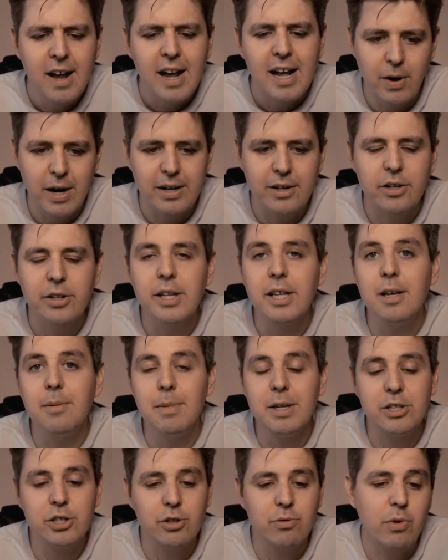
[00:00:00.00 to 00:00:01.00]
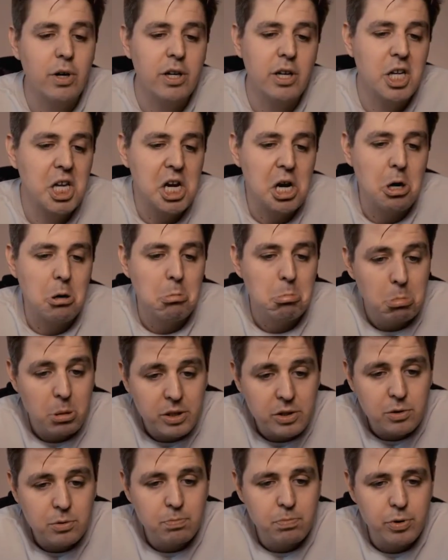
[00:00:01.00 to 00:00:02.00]
All right, the team engine right here,
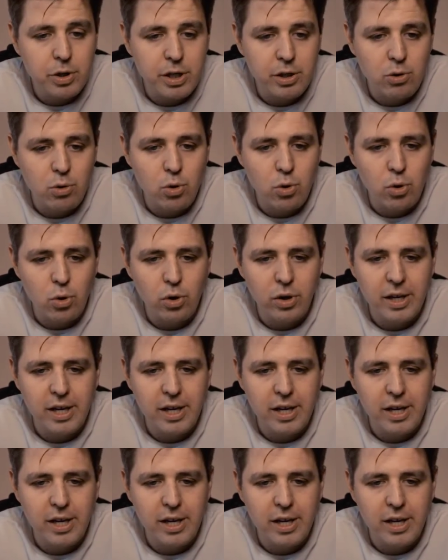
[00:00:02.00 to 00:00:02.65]
that's pretty cool.